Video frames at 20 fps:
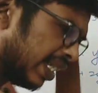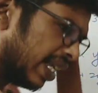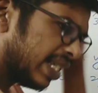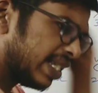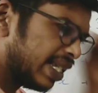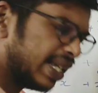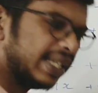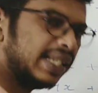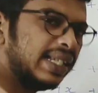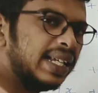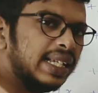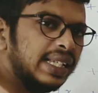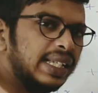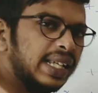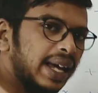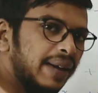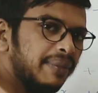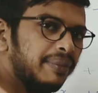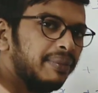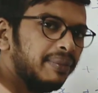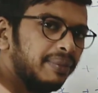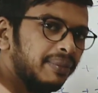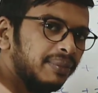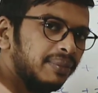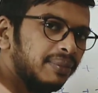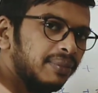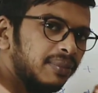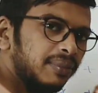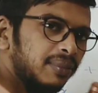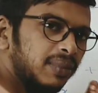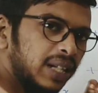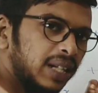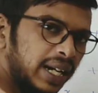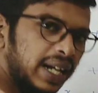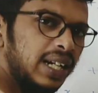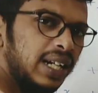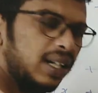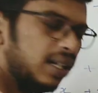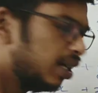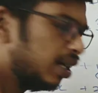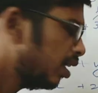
are just the same, right?